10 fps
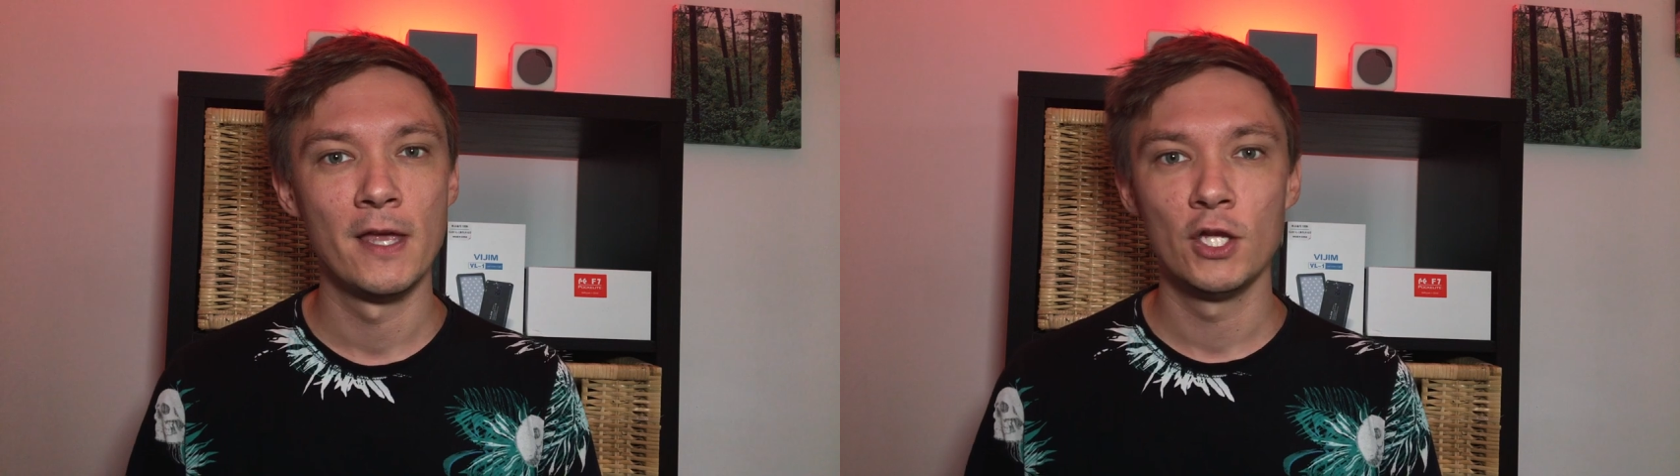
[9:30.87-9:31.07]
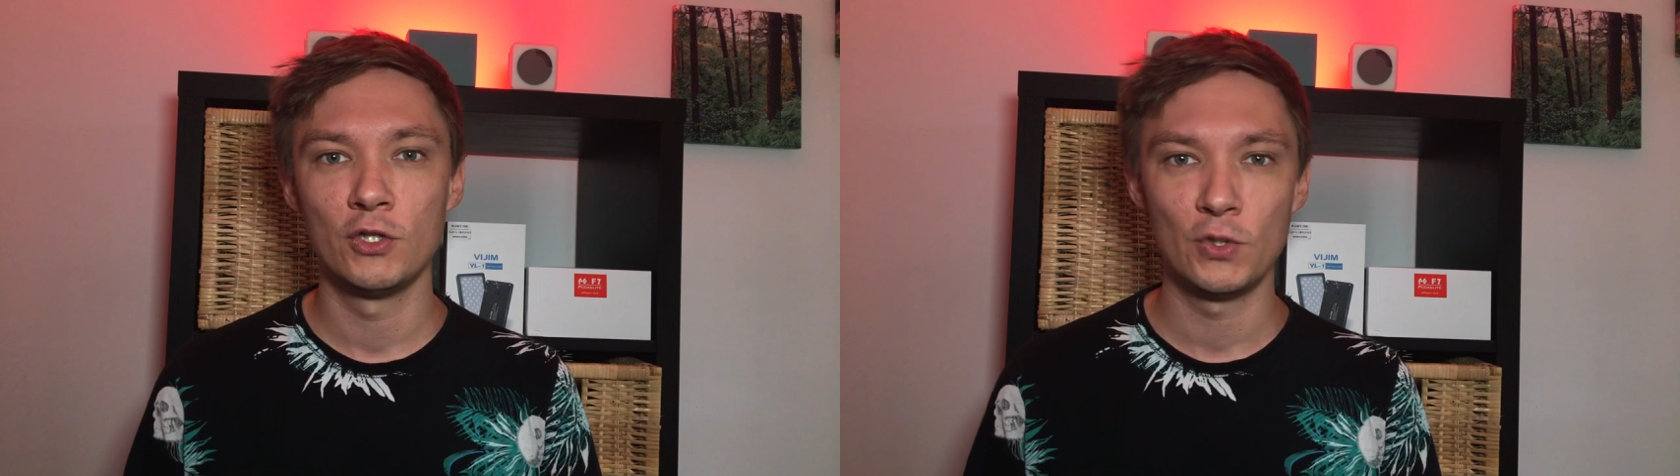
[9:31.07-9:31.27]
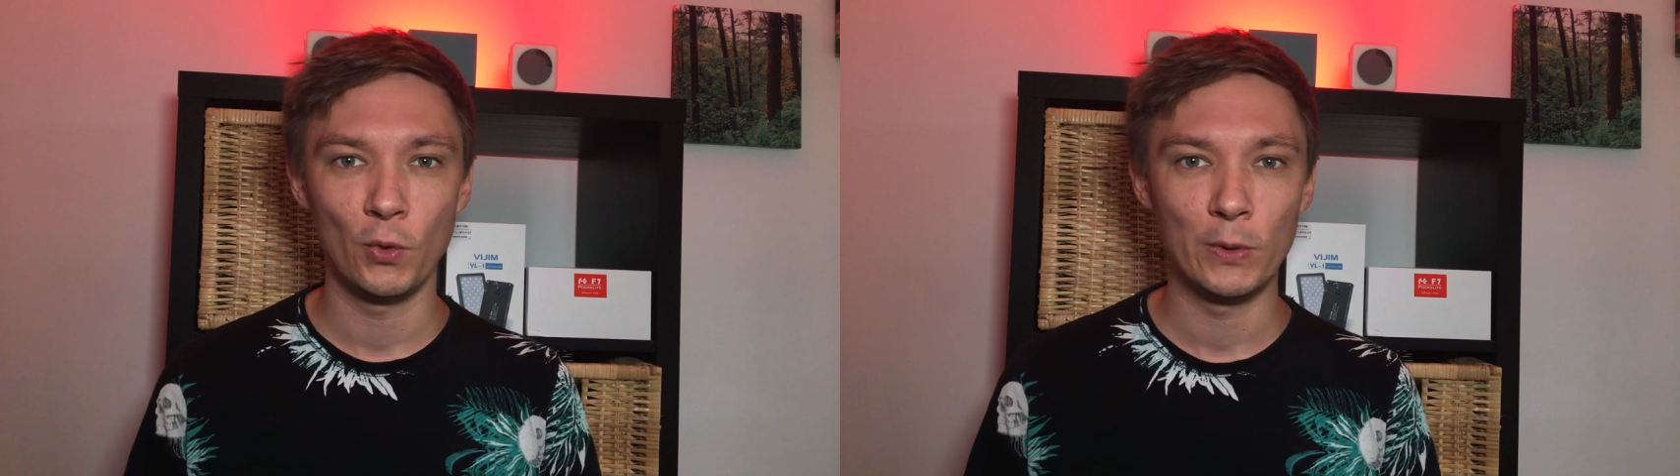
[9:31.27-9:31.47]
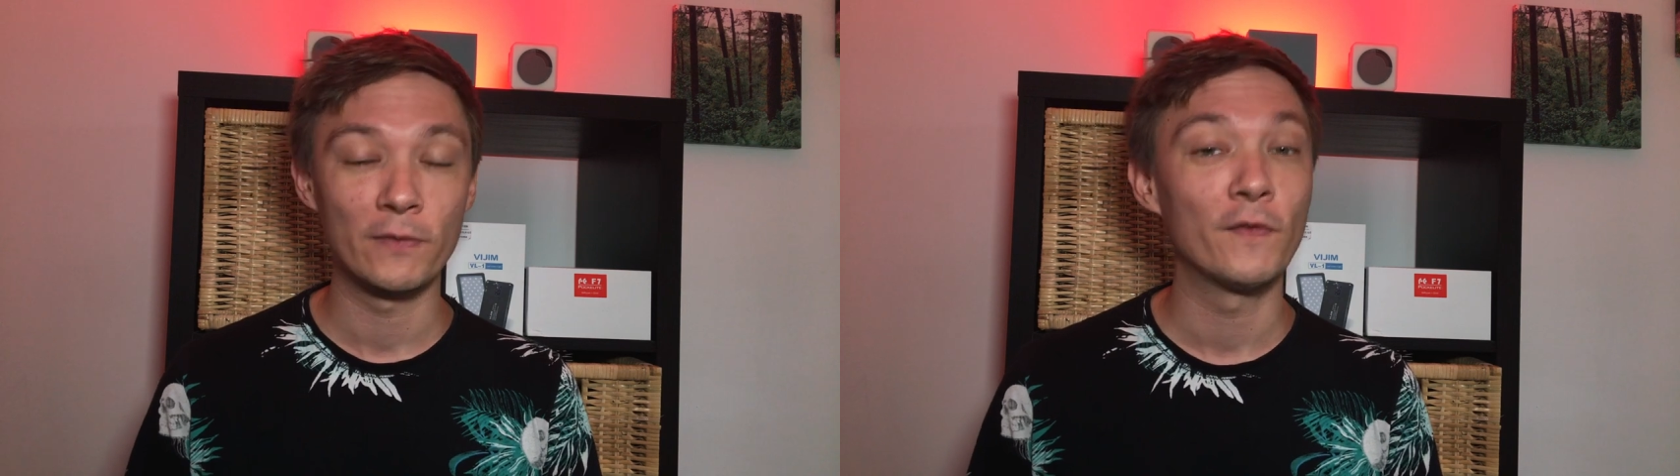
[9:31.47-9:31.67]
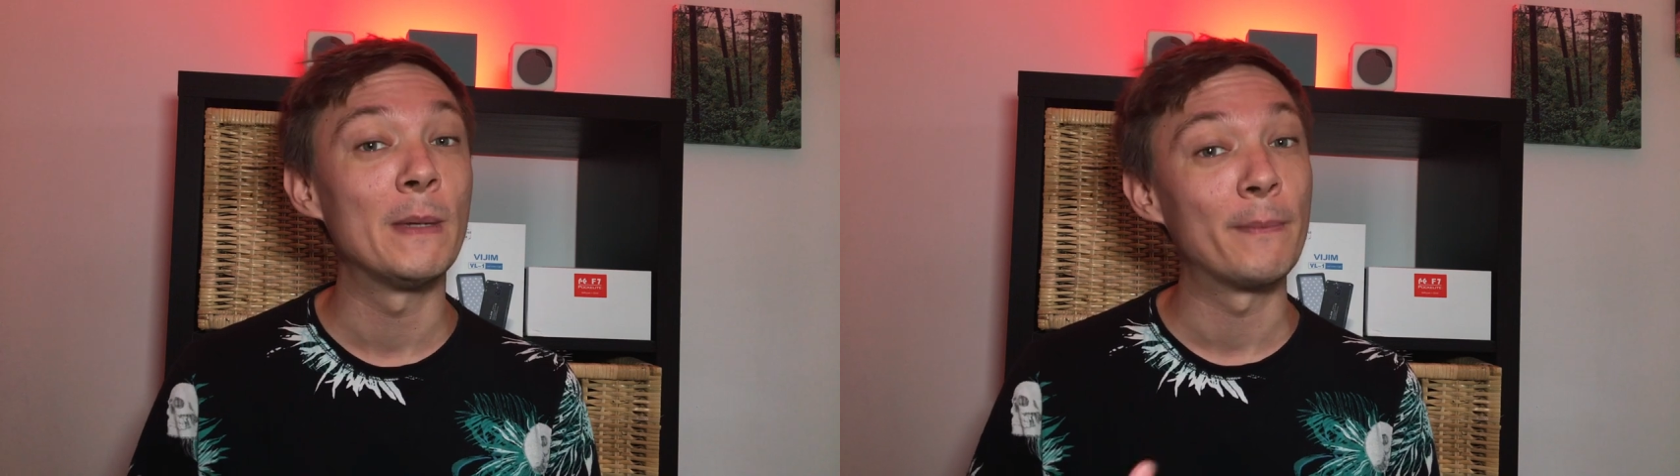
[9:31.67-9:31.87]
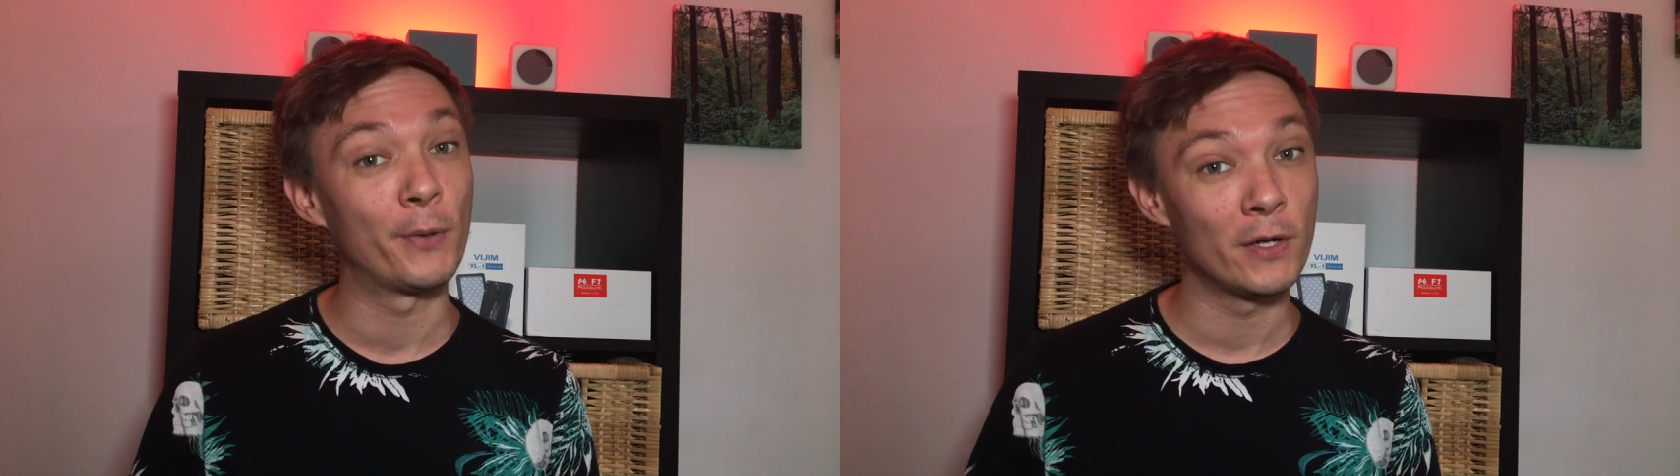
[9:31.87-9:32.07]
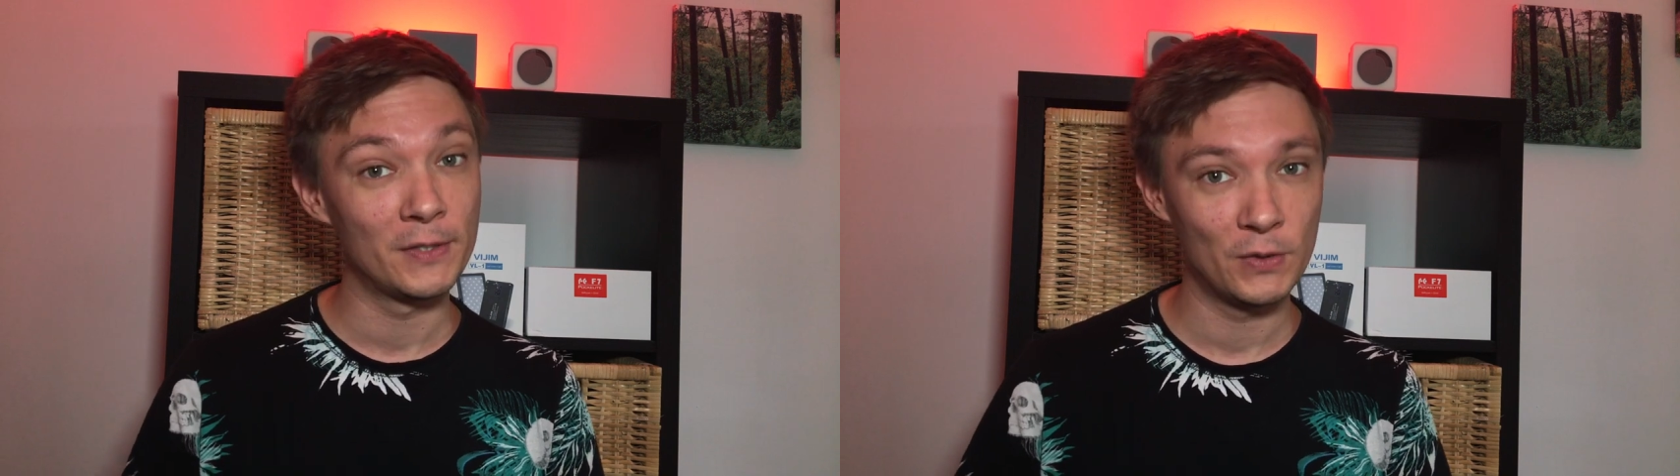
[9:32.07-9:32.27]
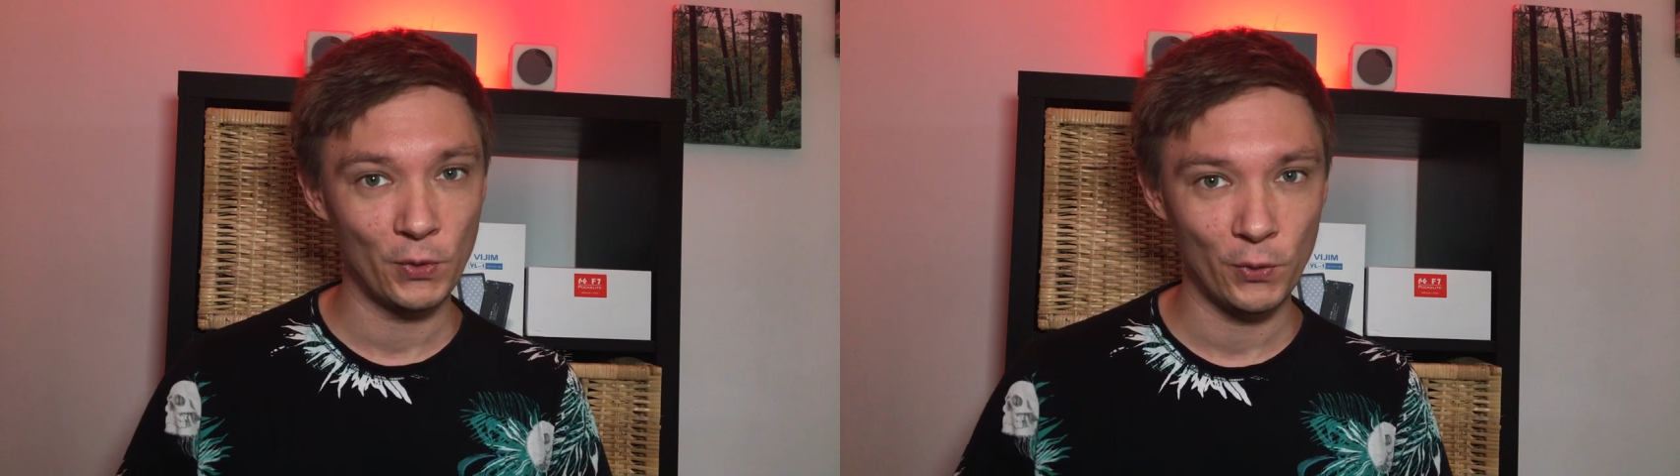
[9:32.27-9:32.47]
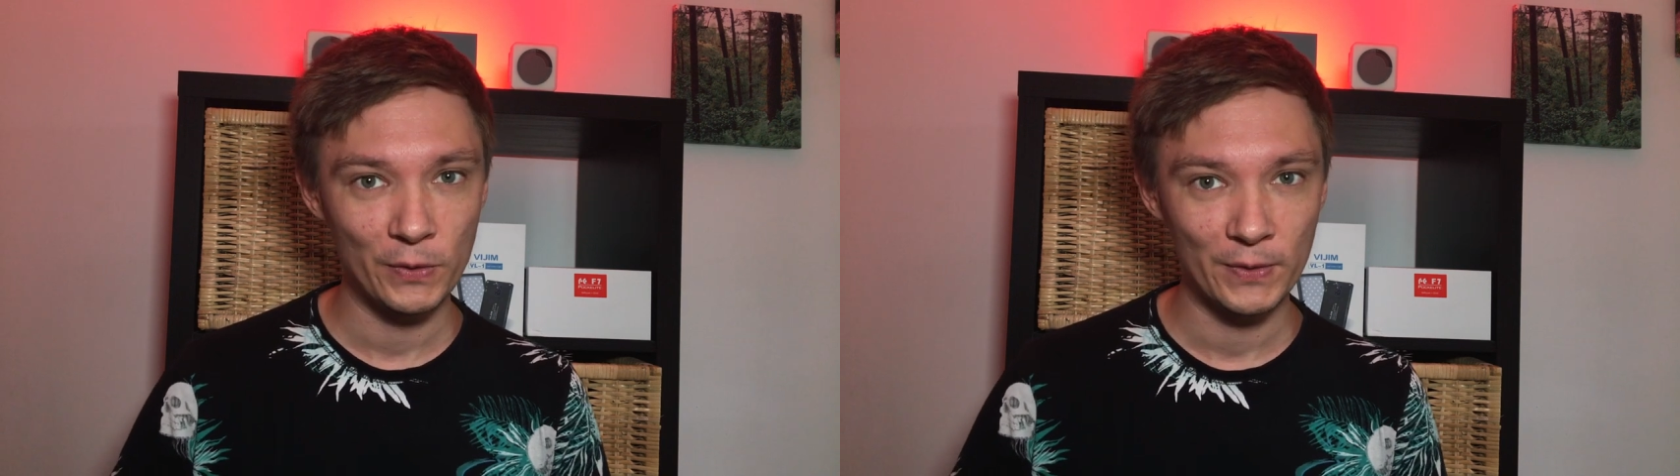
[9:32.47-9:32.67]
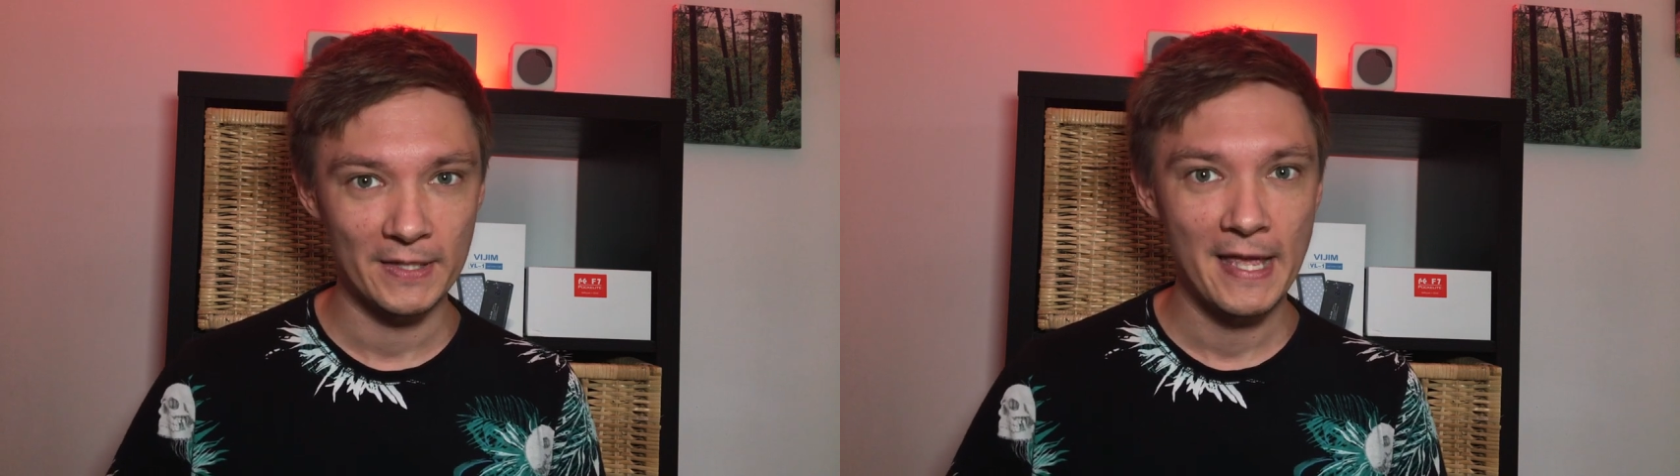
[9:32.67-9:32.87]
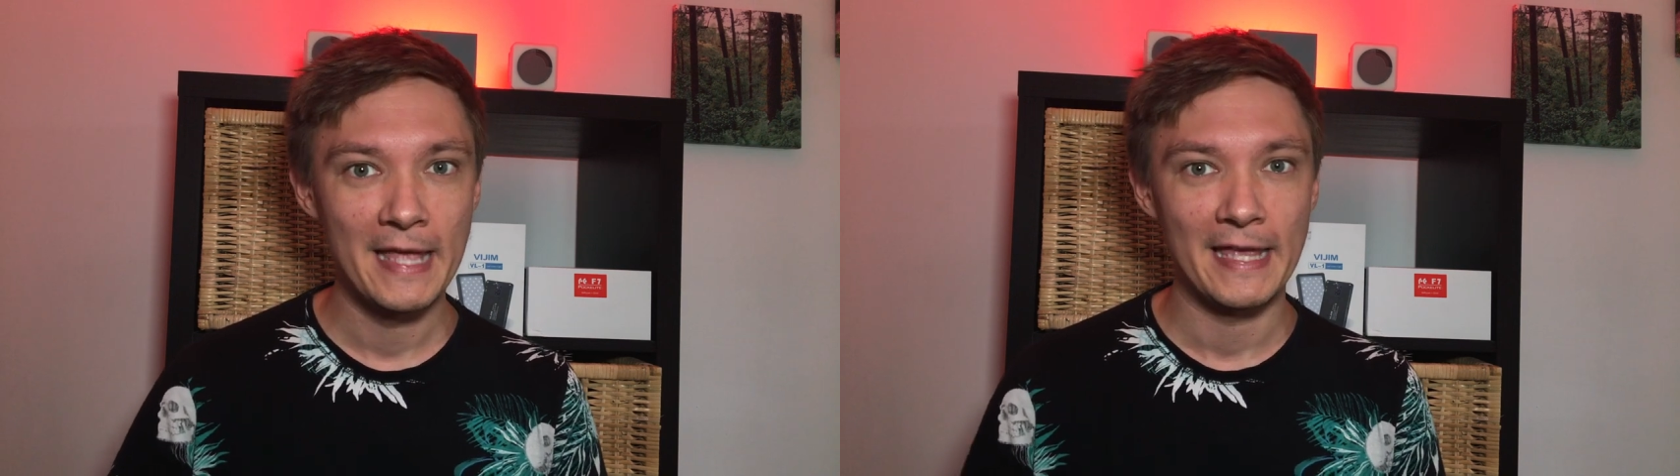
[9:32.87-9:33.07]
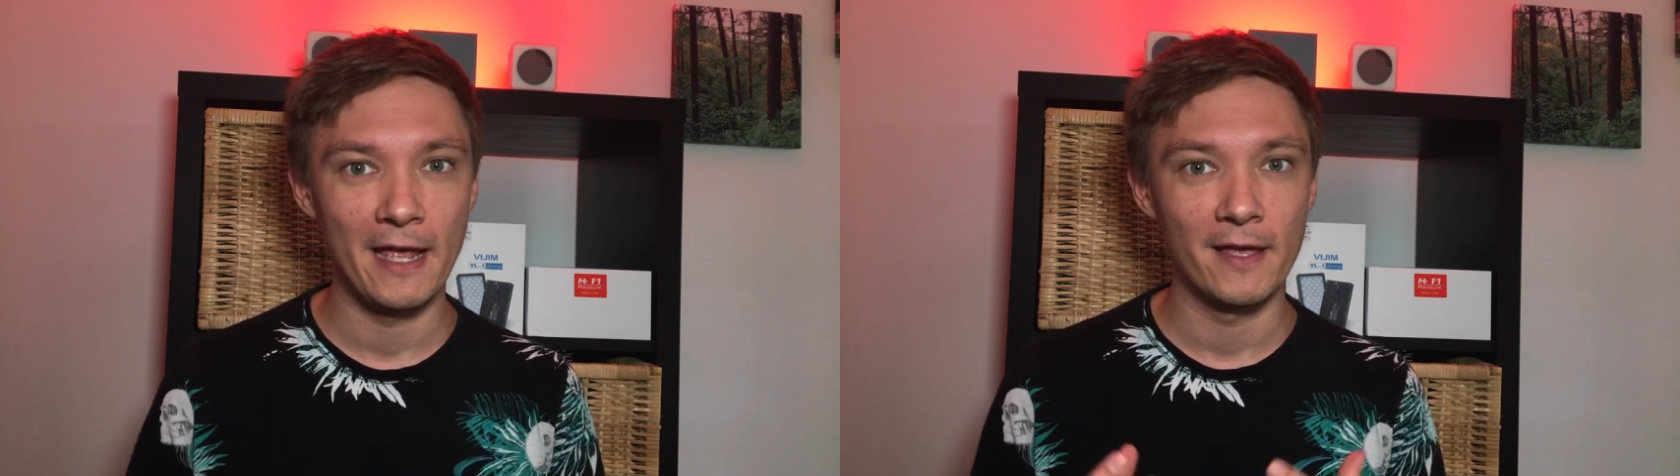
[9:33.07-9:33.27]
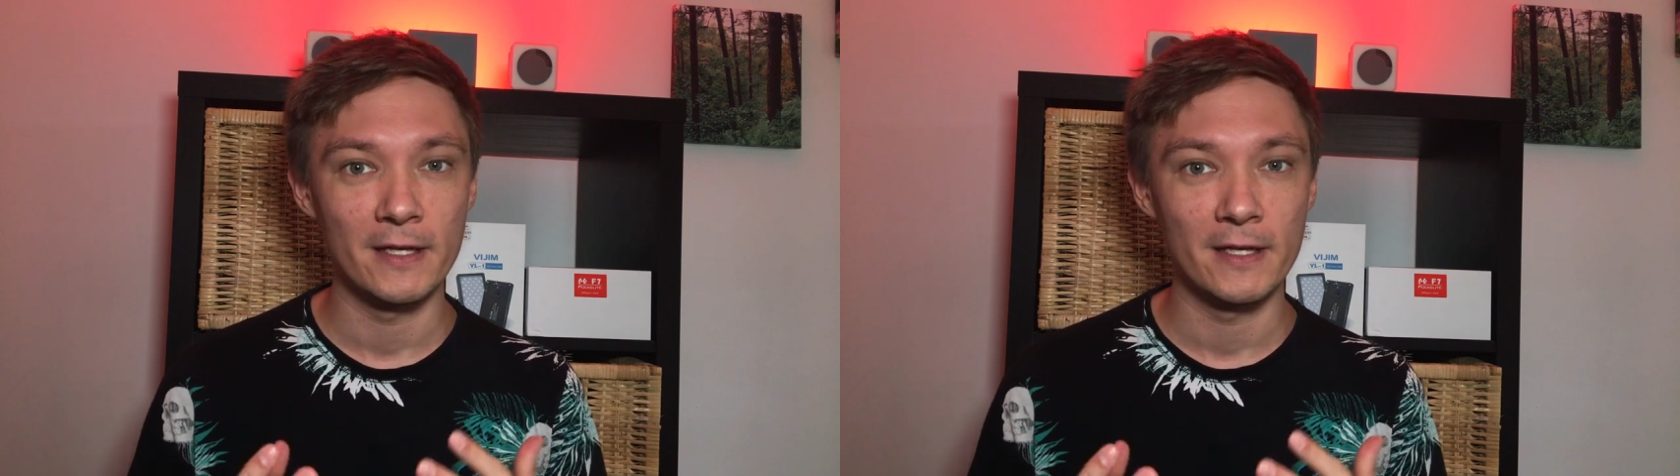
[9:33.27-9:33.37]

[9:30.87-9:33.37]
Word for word: tutorials, Filmic Pro tutorials that uh,